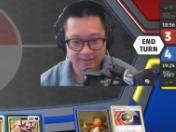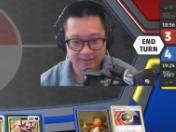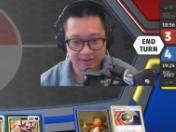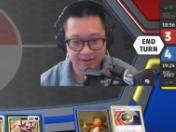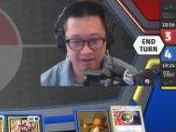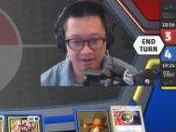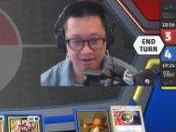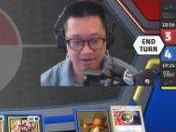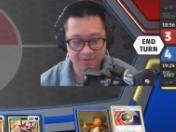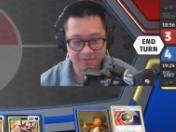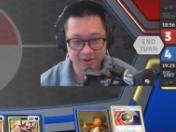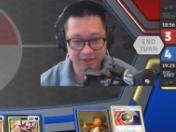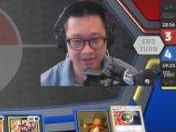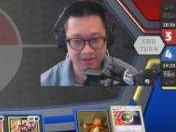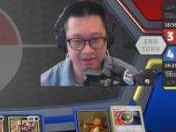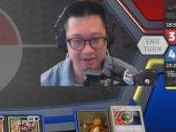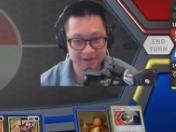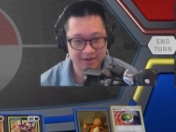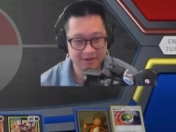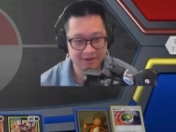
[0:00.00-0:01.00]
Alrighty
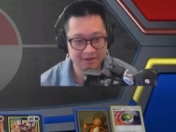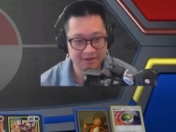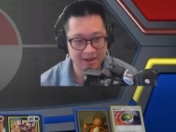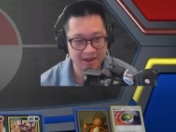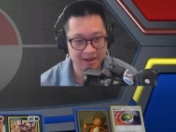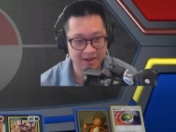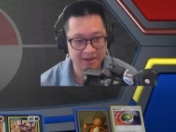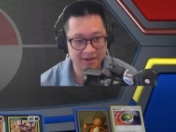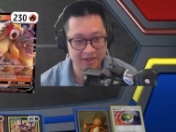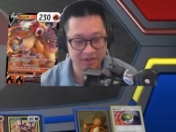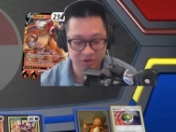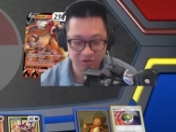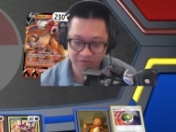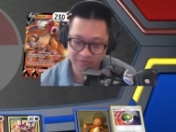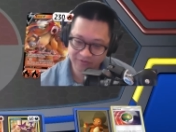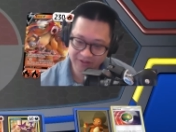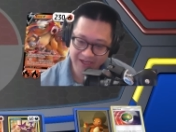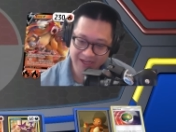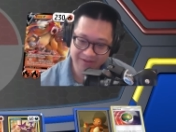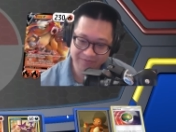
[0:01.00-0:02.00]
then, I can do
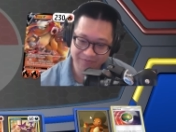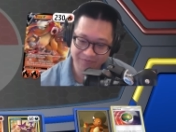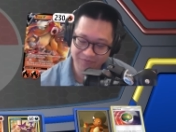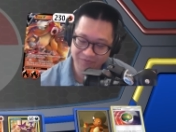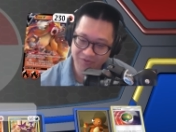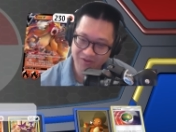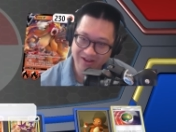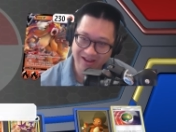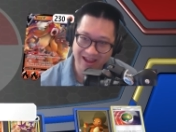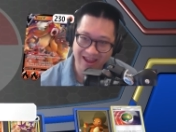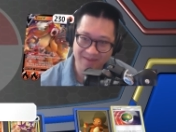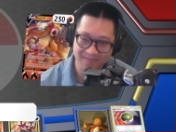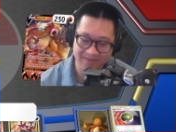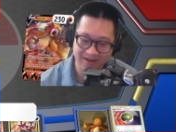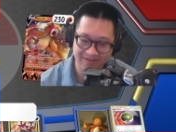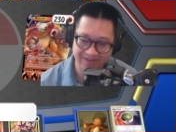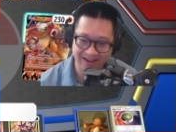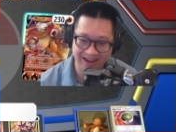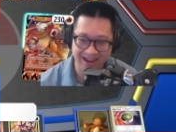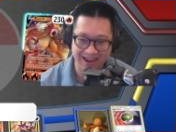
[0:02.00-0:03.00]
Fleet of Foot. I'm
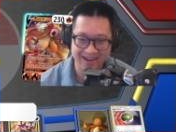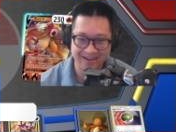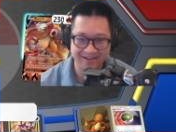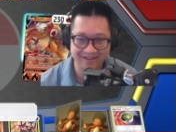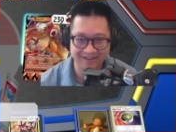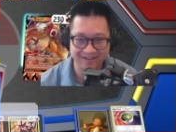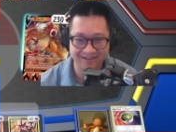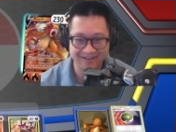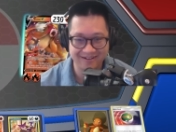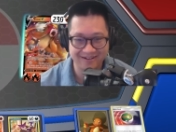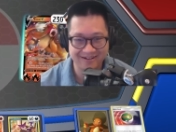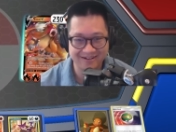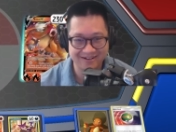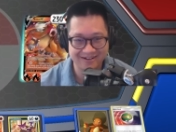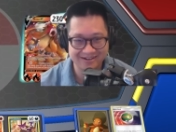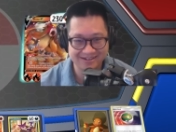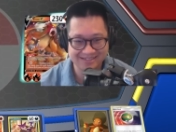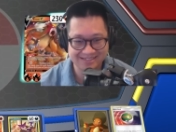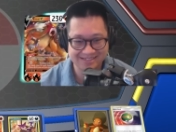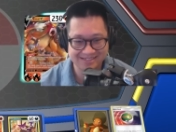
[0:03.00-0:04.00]
out 8
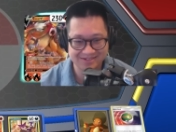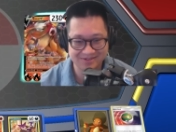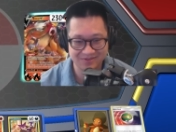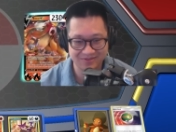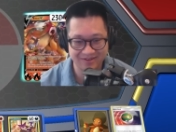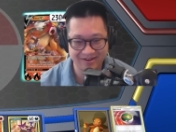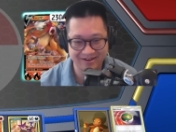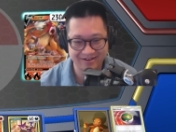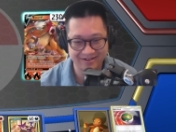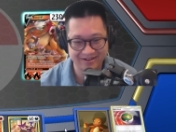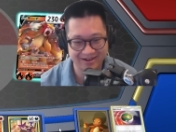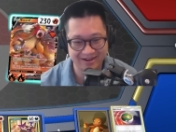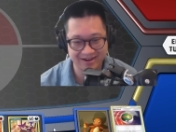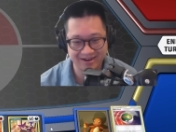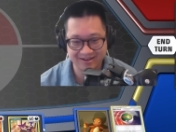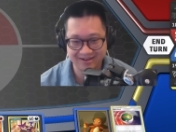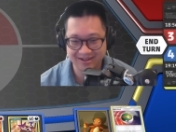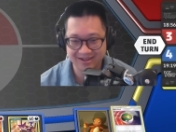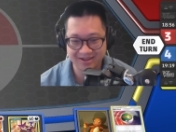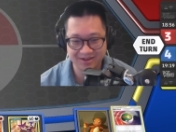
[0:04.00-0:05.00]
cards. Rare
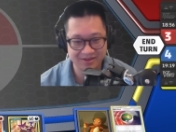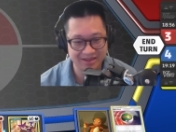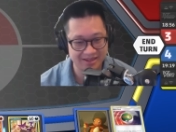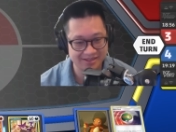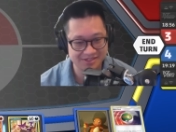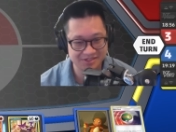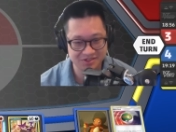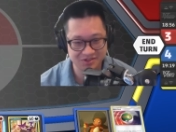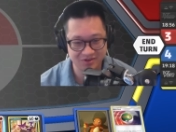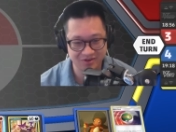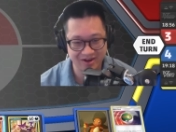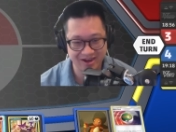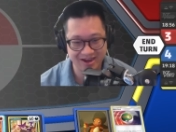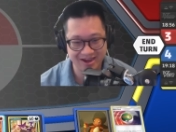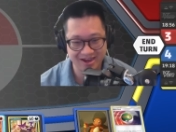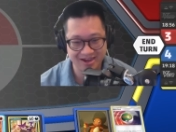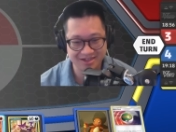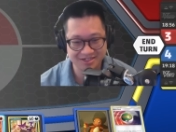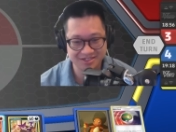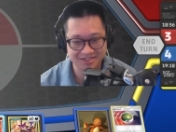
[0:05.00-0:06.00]
Candy, that's
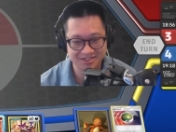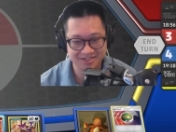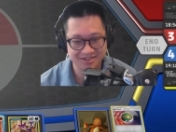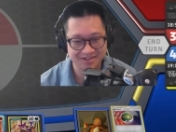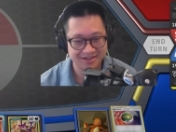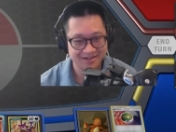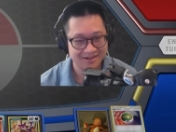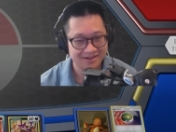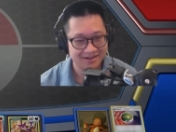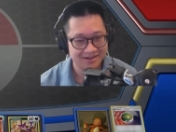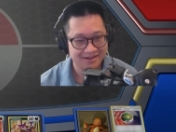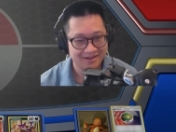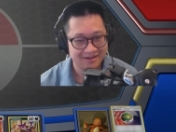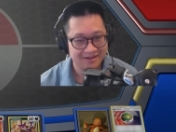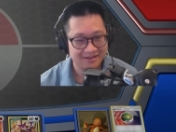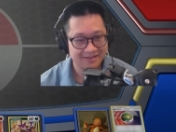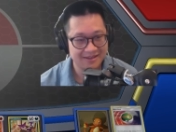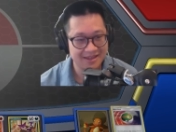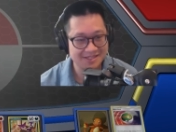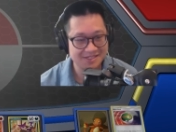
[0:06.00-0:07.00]
trash.
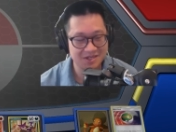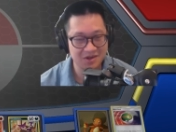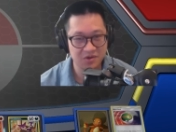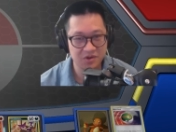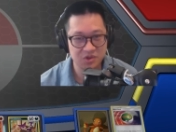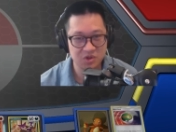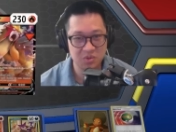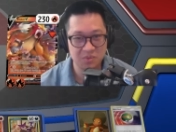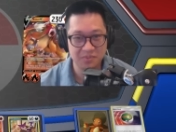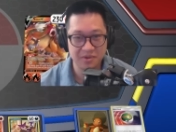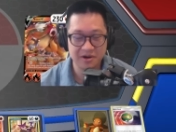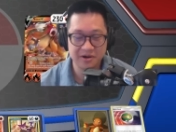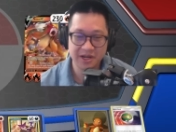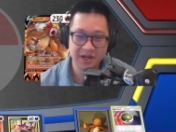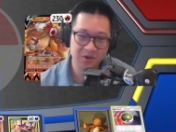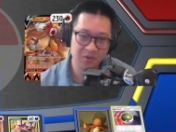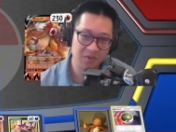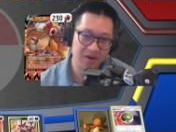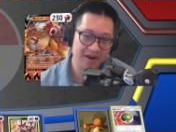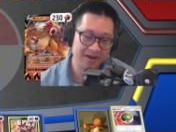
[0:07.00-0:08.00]
Let's go and do
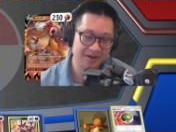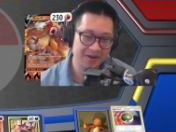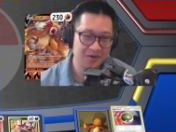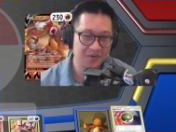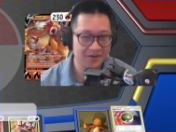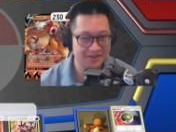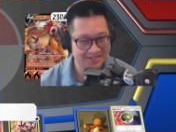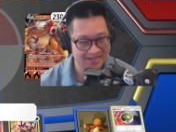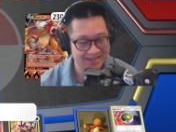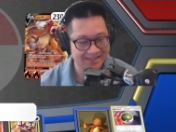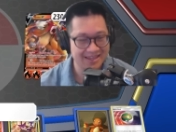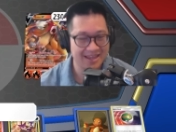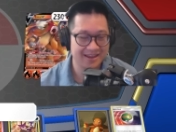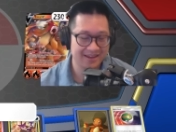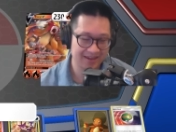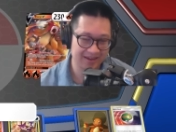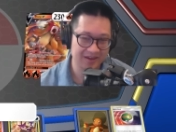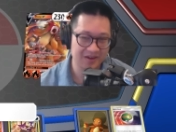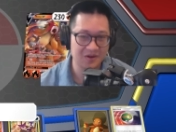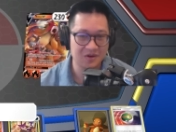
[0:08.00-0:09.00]
Burning Rondo and take that
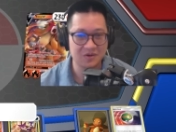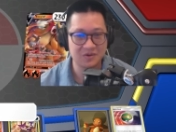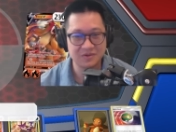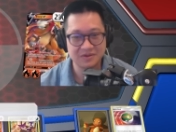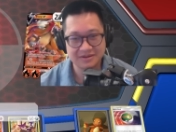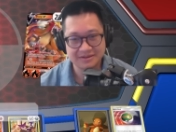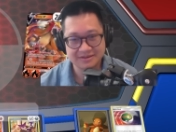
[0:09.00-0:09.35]
KO.